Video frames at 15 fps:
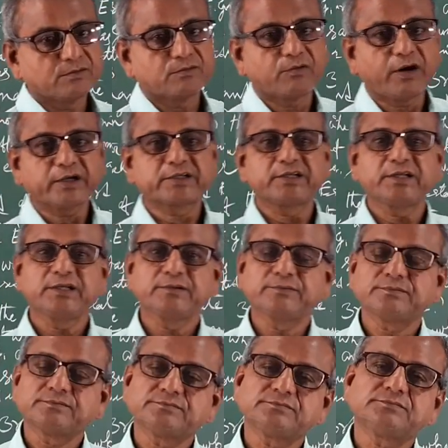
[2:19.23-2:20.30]
what
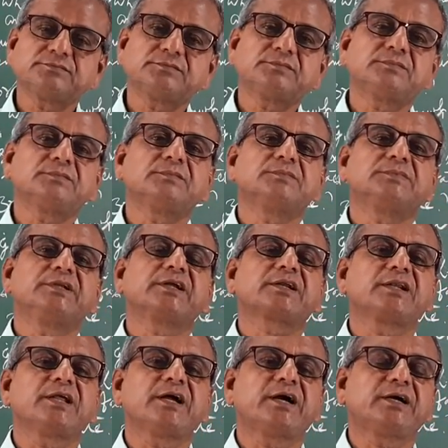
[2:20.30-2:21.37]
he
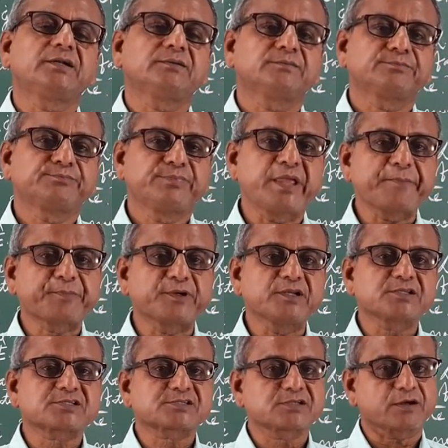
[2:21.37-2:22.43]
declared:
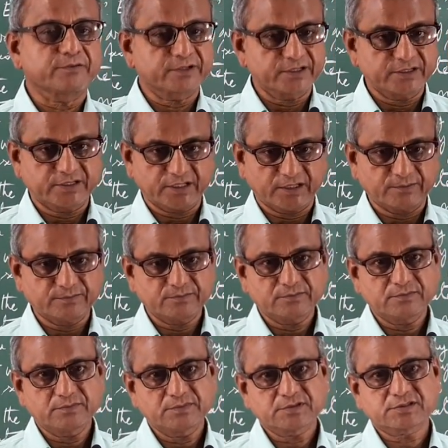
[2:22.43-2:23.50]
people's sovereignty,
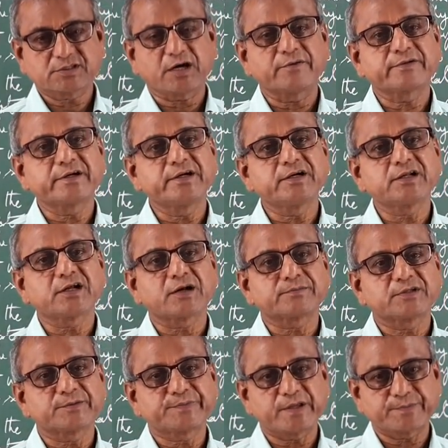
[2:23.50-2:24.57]
sovereignty of
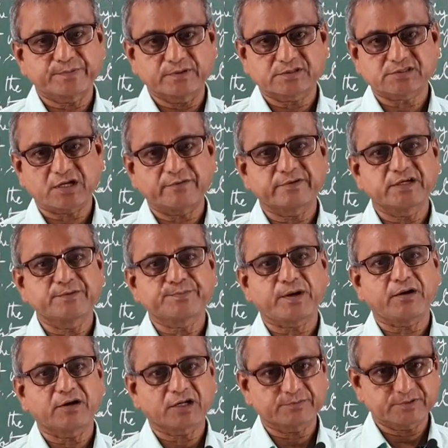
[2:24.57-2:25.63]
the people, sovereign
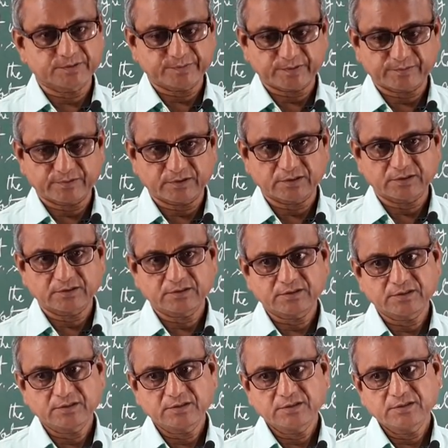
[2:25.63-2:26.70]
power of the people.
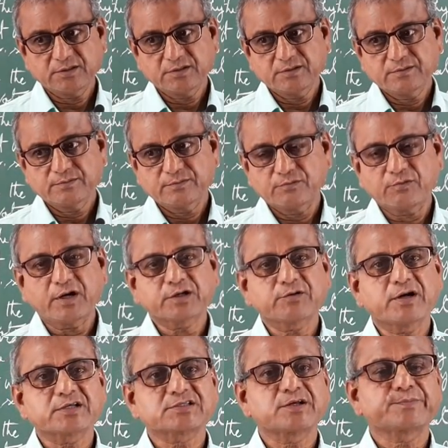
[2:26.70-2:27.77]
What
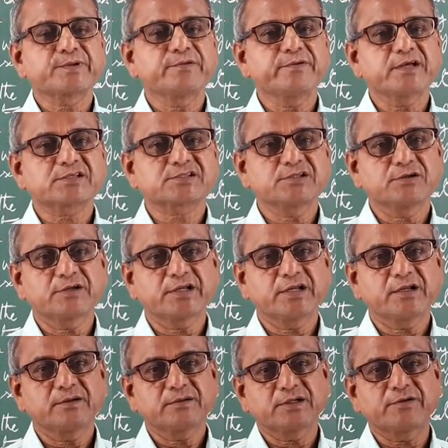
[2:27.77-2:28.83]
was the previous
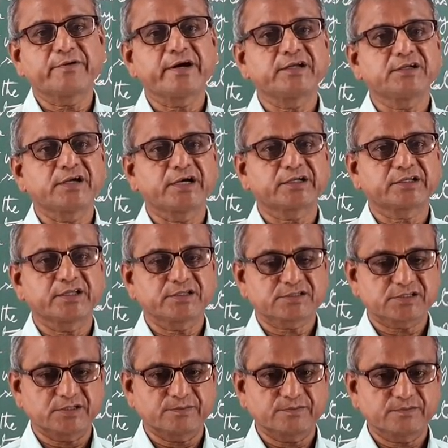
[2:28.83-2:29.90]
theory? Divine right
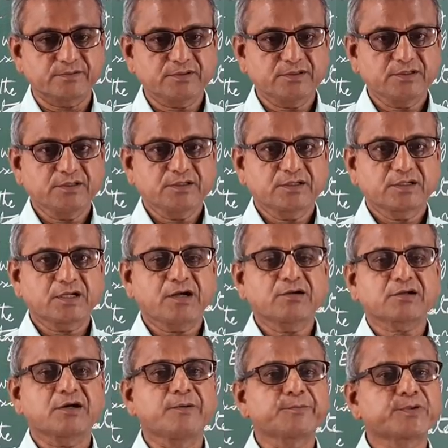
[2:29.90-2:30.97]
kingship. Now,
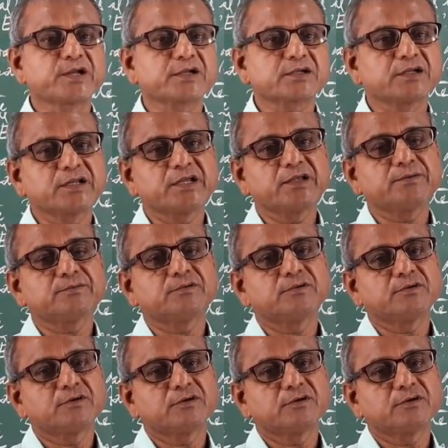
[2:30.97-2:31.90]
completely